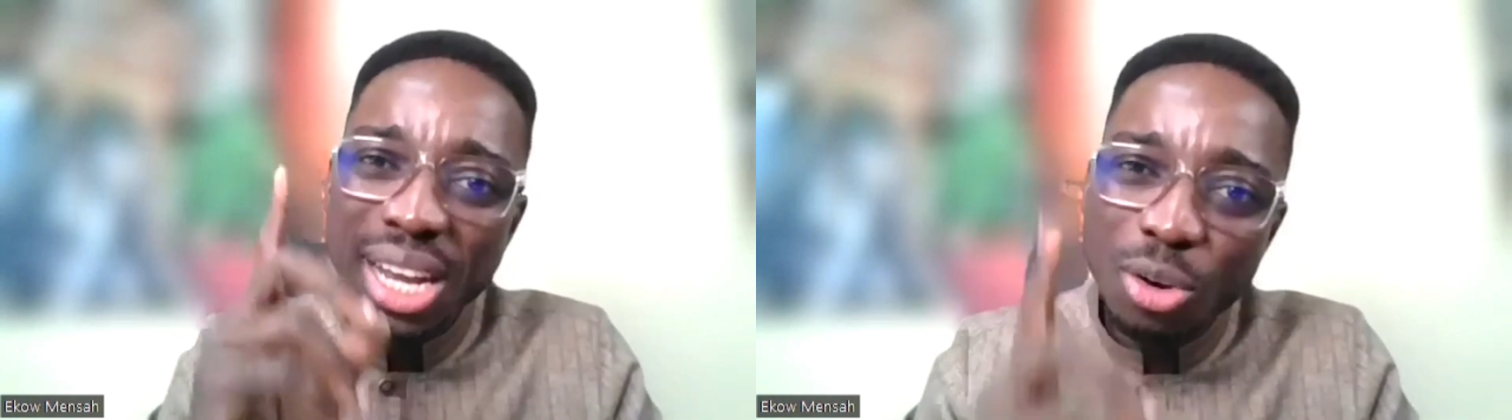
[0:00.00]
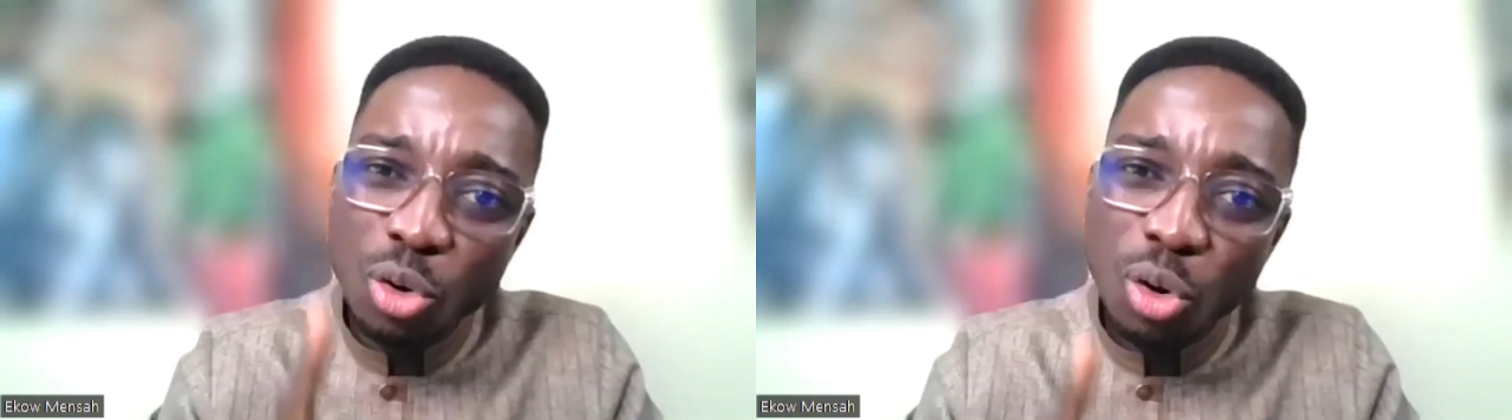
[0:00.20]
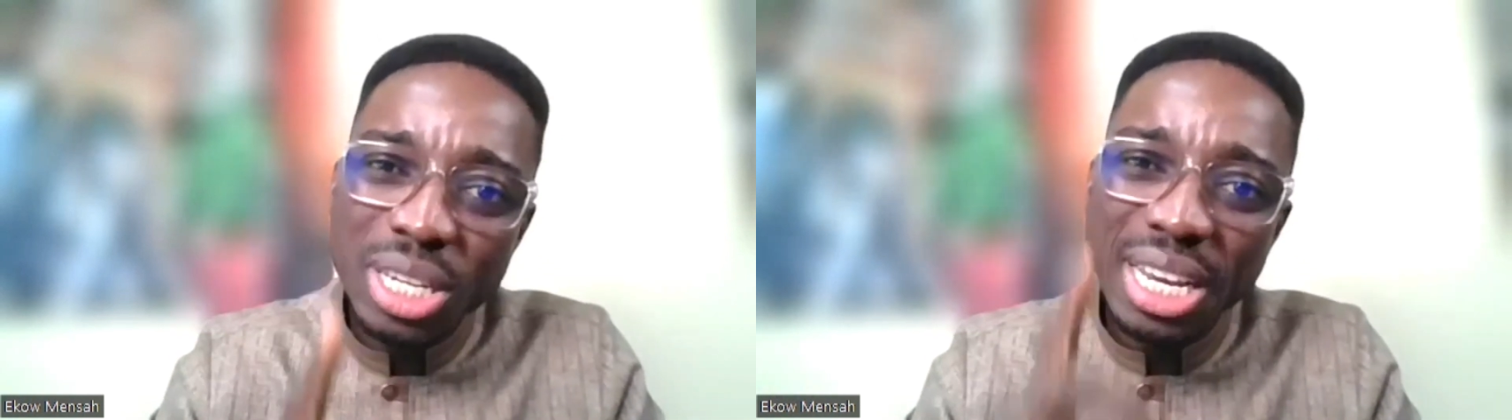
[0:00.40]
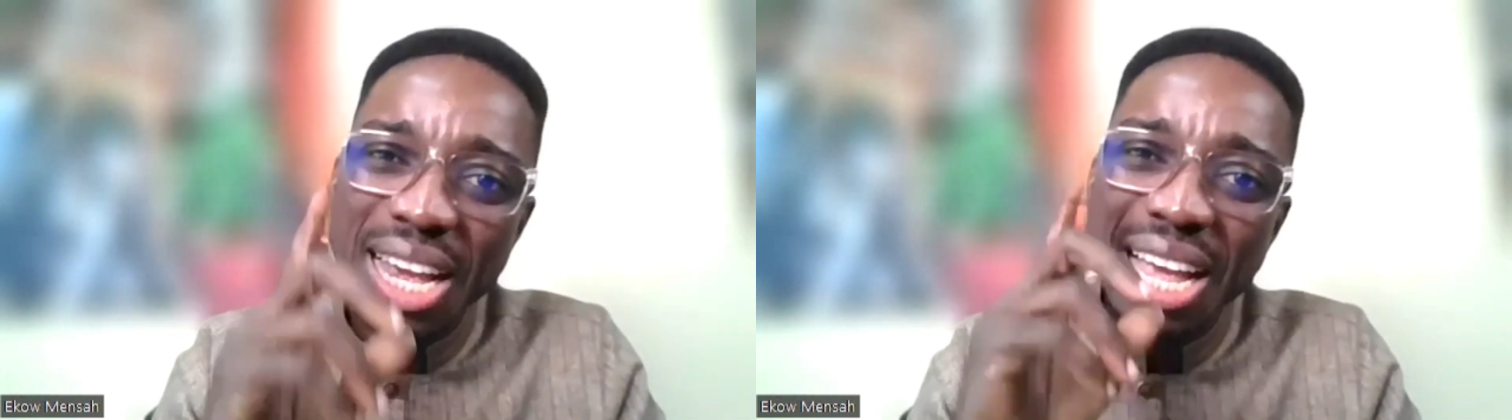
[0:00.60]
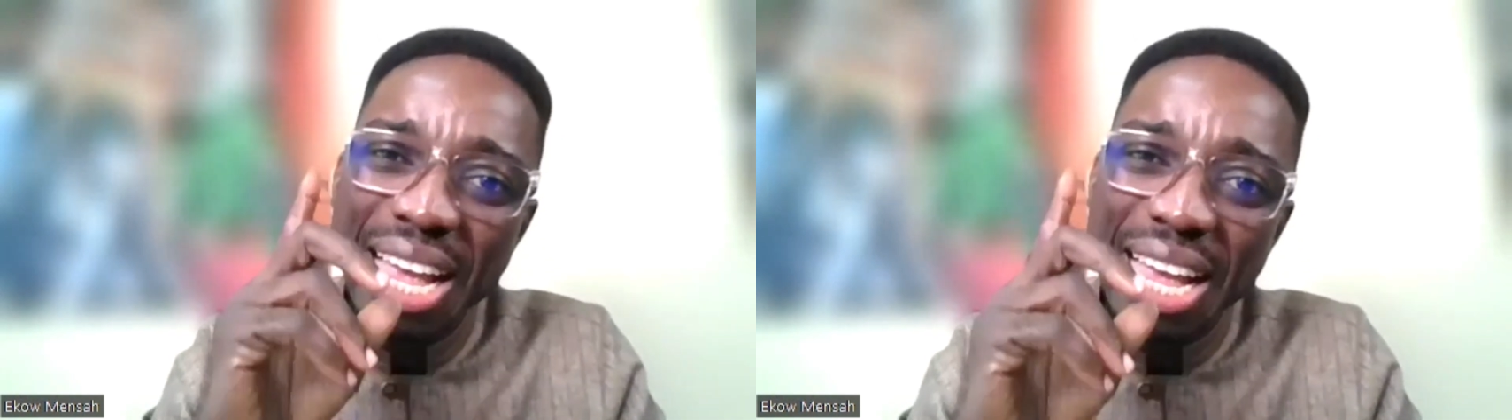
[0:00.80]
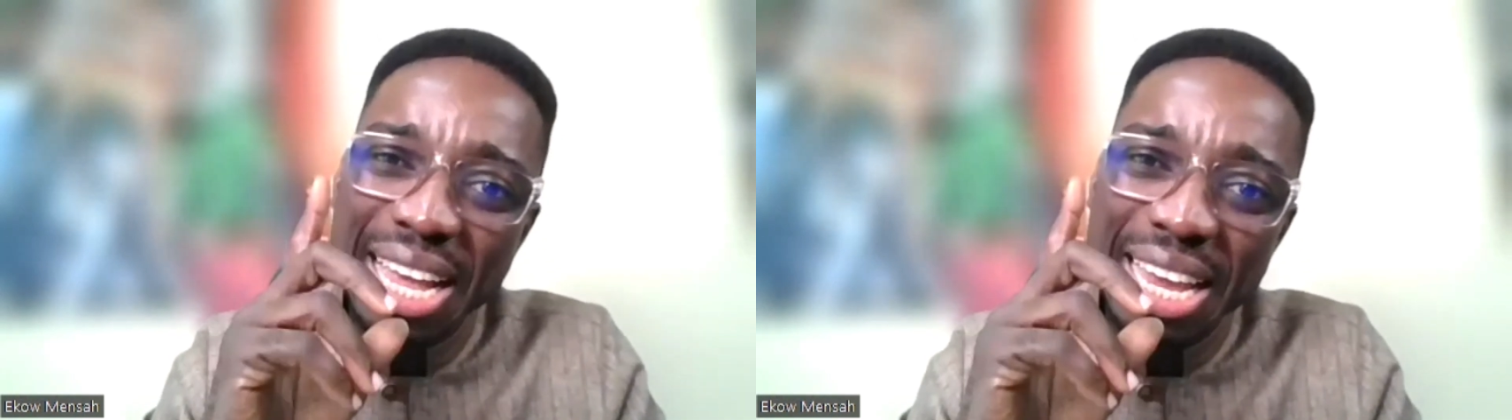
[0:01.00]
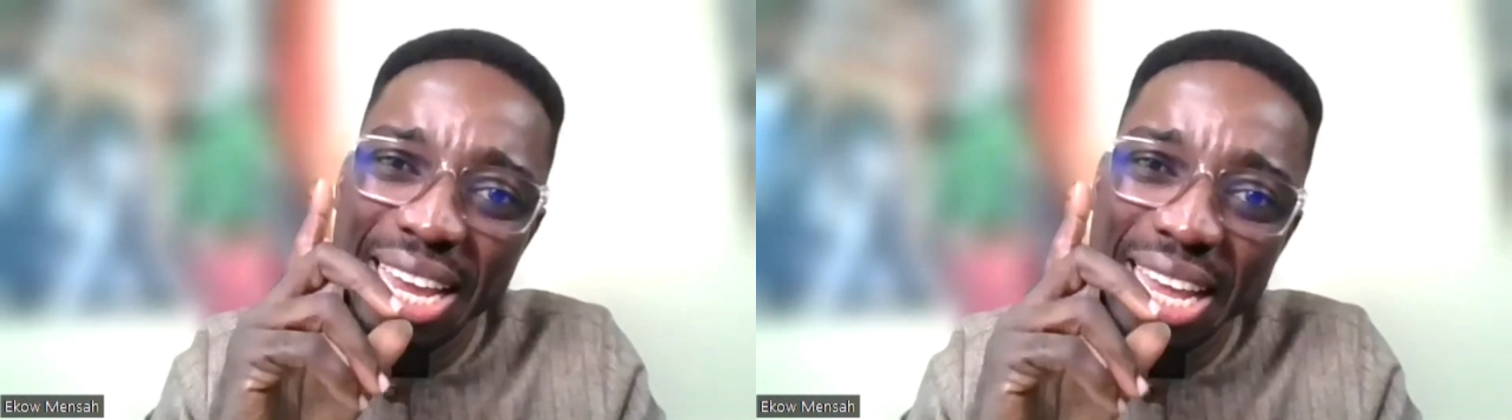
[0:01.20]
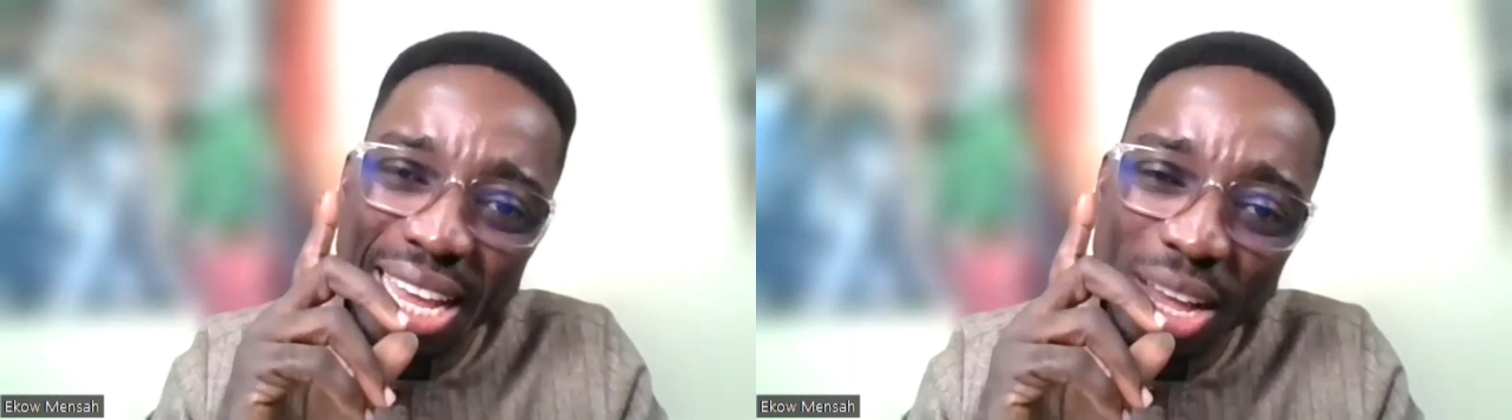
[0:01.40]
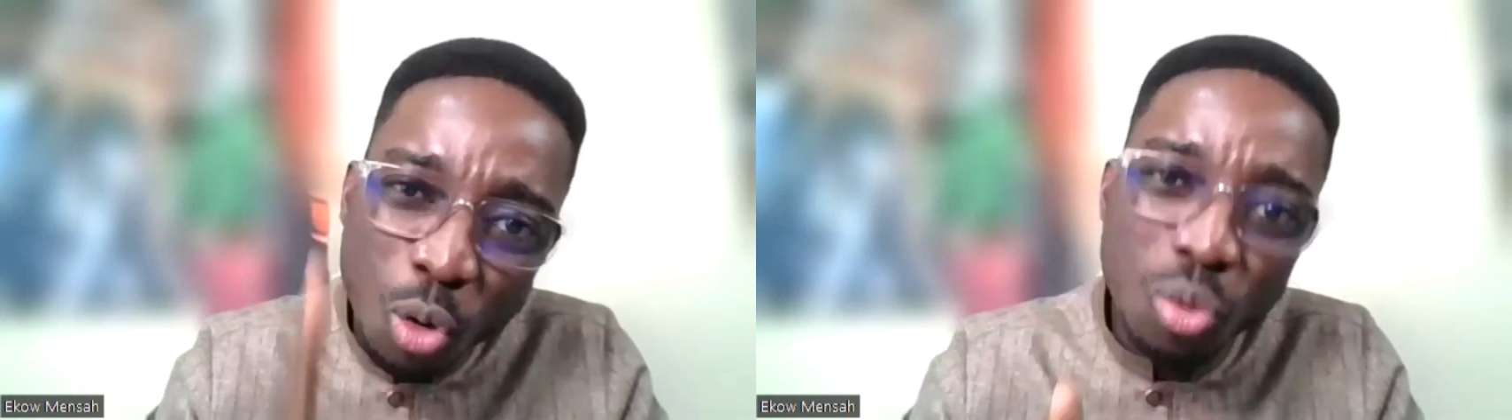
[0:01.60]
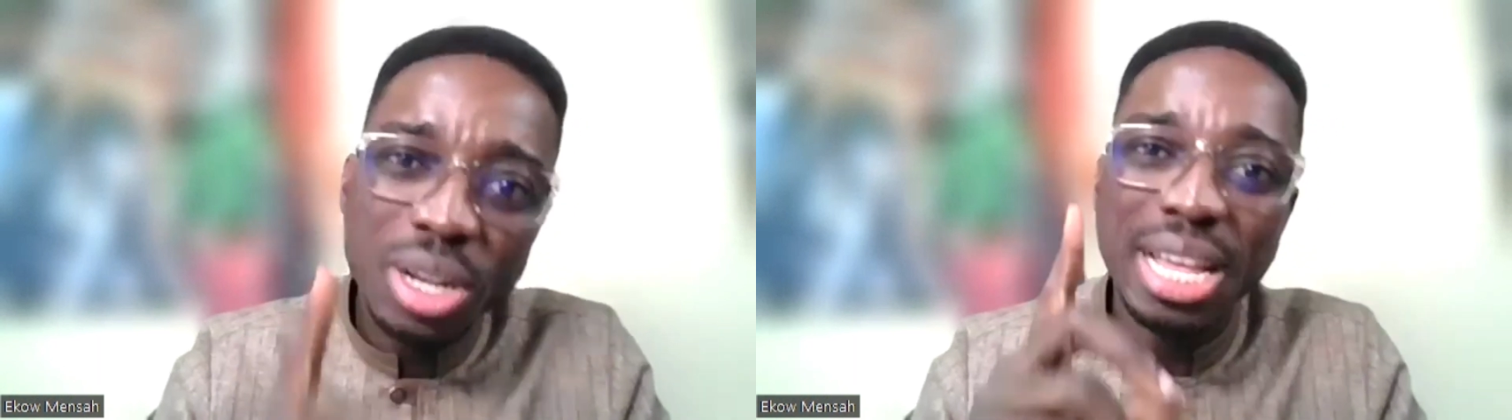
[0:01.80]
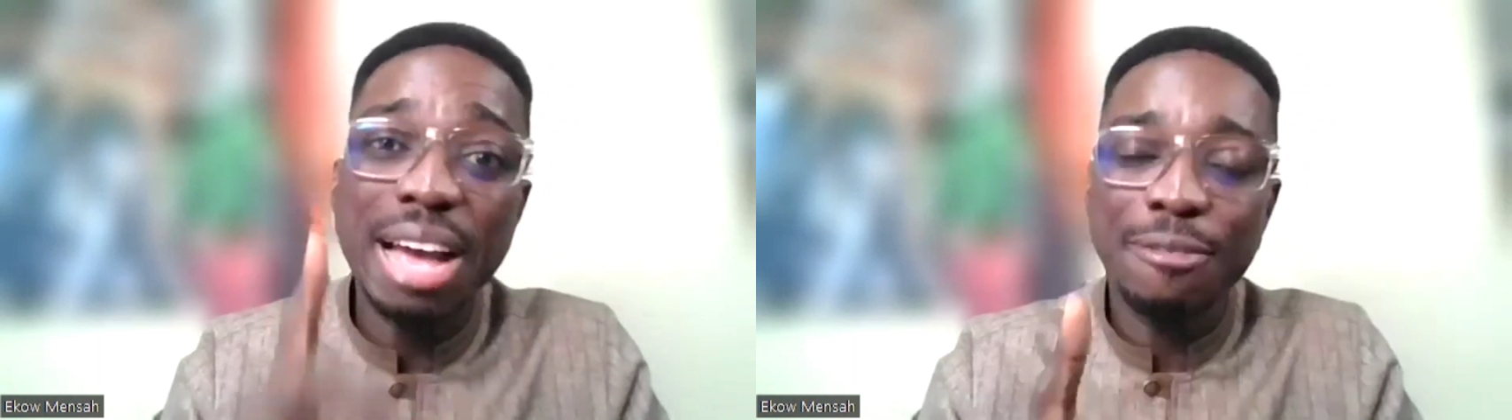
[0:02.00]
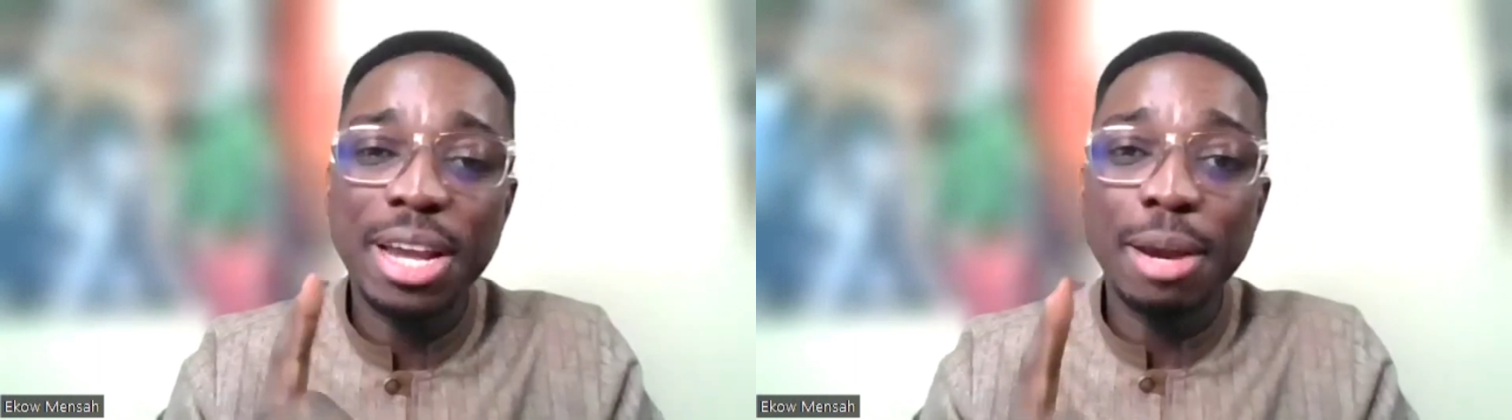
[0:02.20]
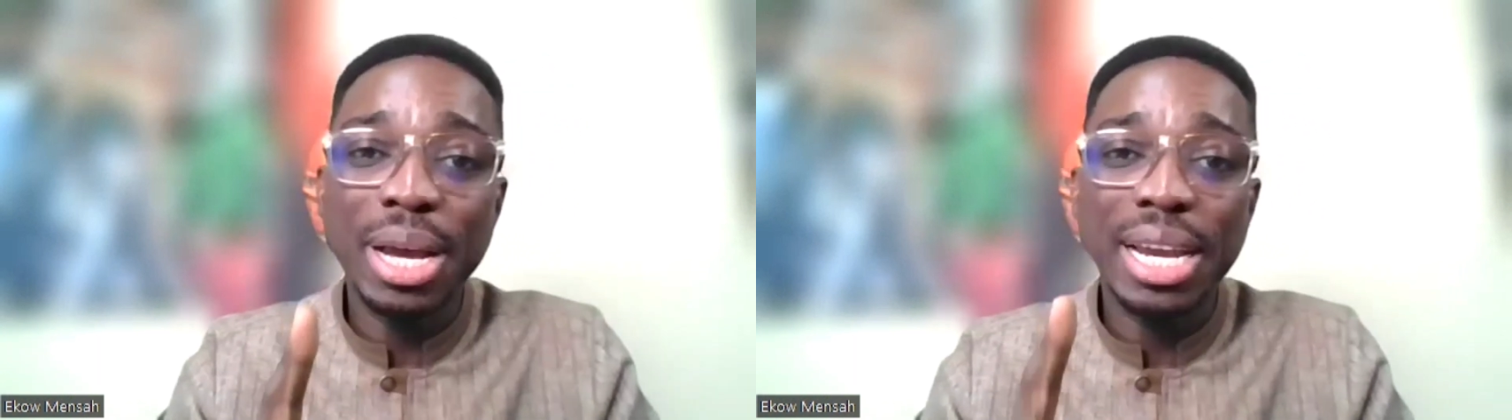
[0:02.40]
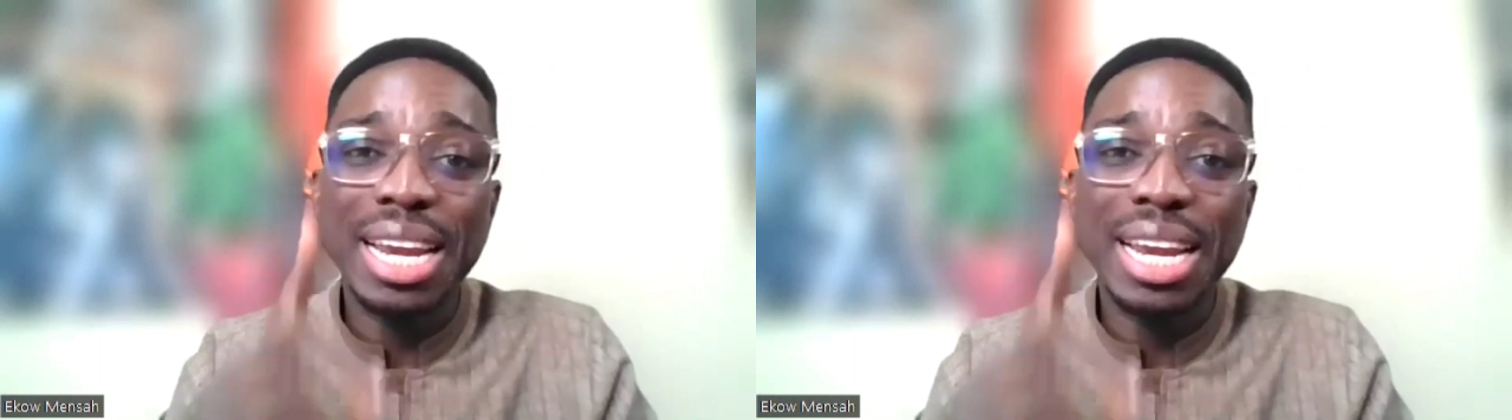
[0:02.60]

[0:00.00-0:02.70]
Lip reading: we cannot own the African market.